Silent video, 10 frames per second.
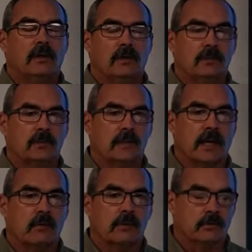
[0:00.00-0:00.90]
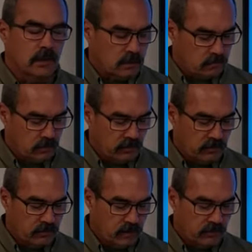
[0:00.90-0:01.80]
and we now we train
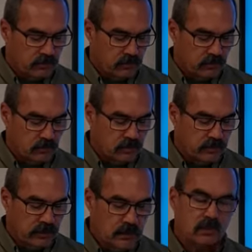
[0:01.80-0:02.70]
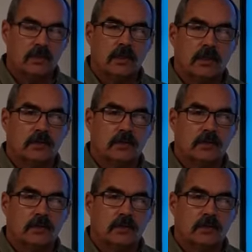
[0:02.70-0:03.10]
everybody from civilians,